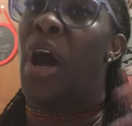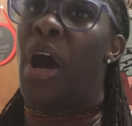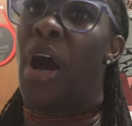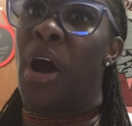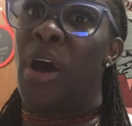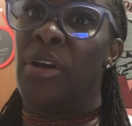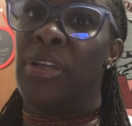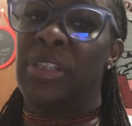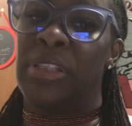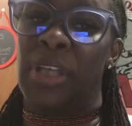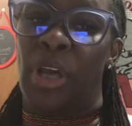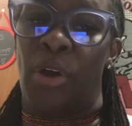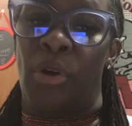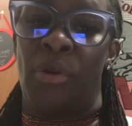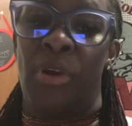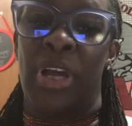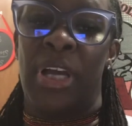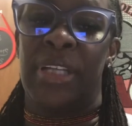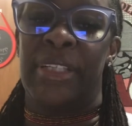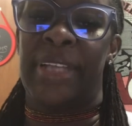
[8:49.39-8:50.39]

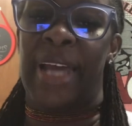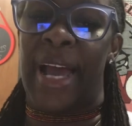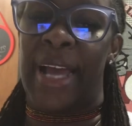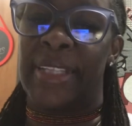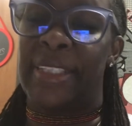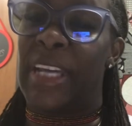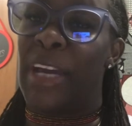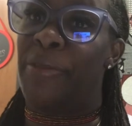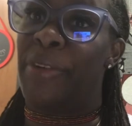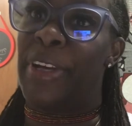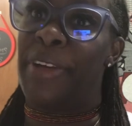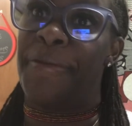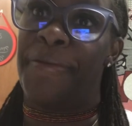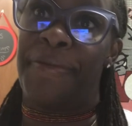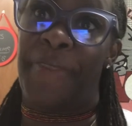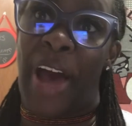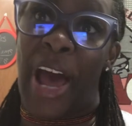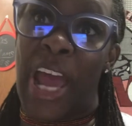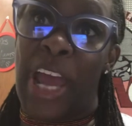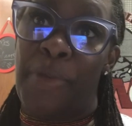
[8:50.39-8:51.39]
Also, dietary
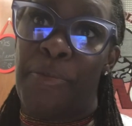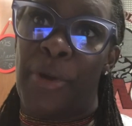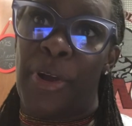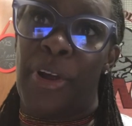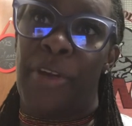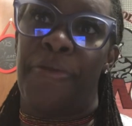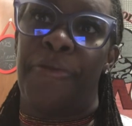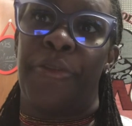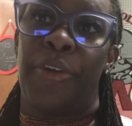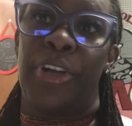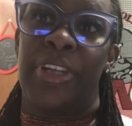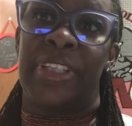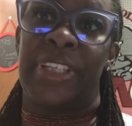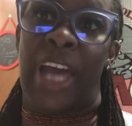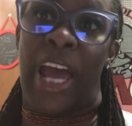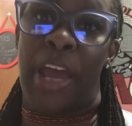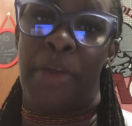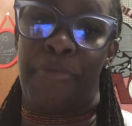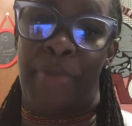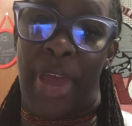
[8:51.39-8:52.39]
fiber for
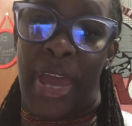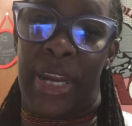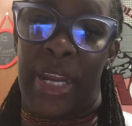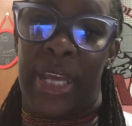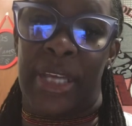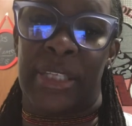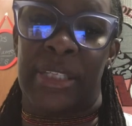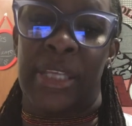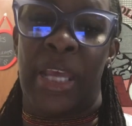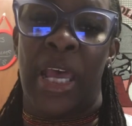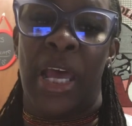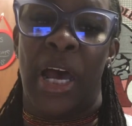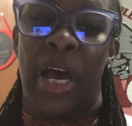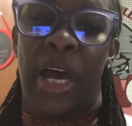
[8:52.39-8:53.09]
diabetics,